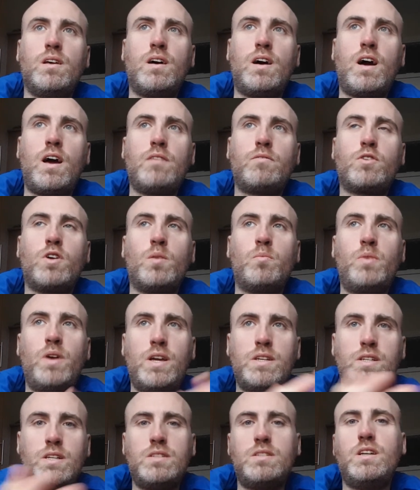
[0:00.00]
I've got a
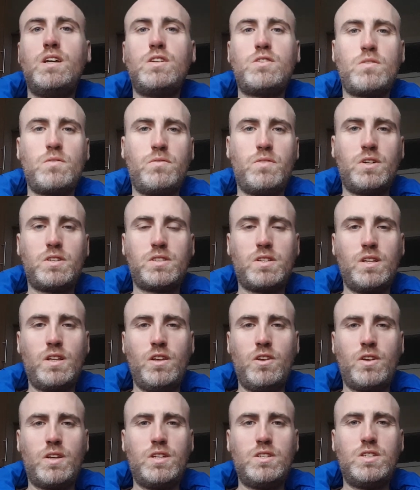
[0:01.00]
presentation, firstly, that
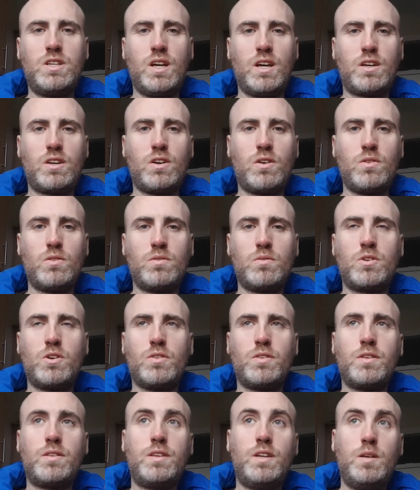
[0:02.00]
you can check out
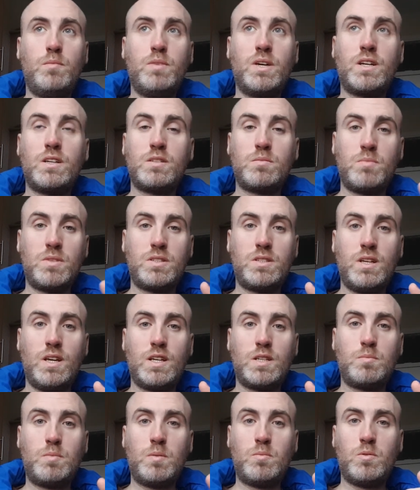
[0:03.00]
called The 3 Biggest
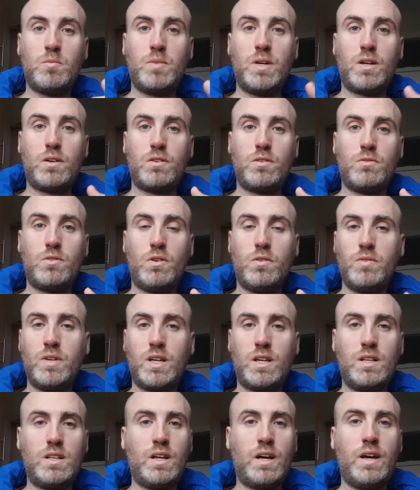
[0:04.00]
Mistakes People Make on a Raw
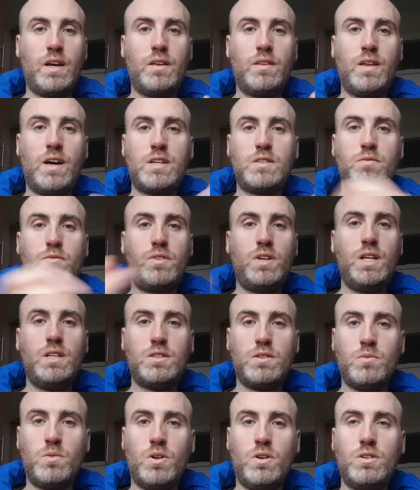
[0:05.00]
Vegan Diet. That's free
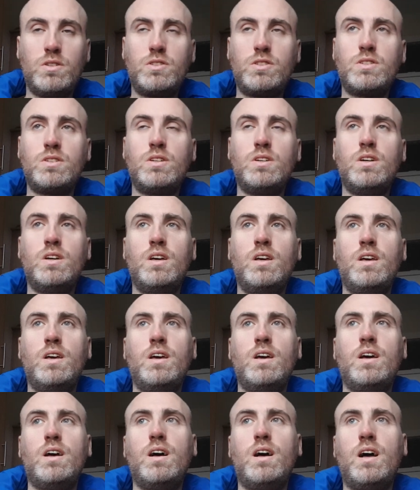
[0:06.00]
to watch.
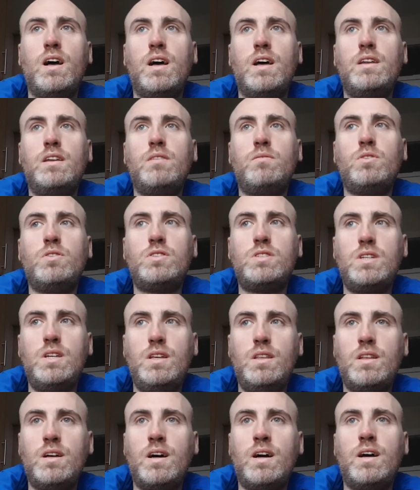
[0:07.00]
And if you
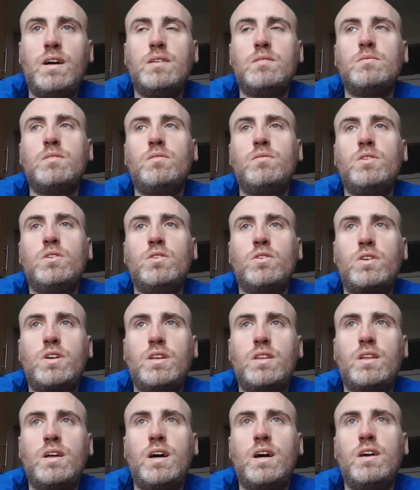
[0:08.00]
see that, if you look
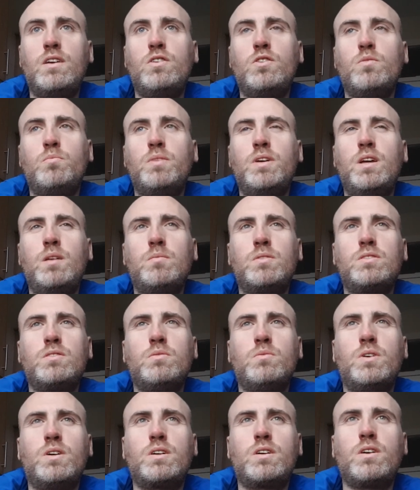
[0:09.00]
at that, you'll be able to
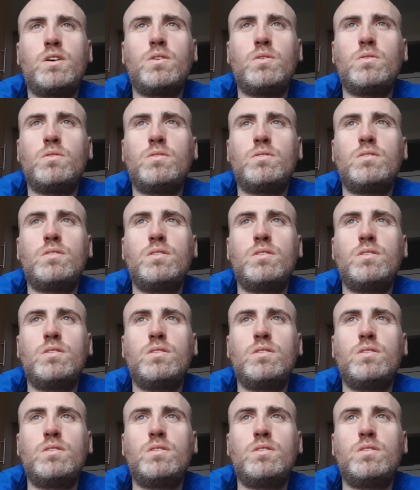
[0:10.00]
work out.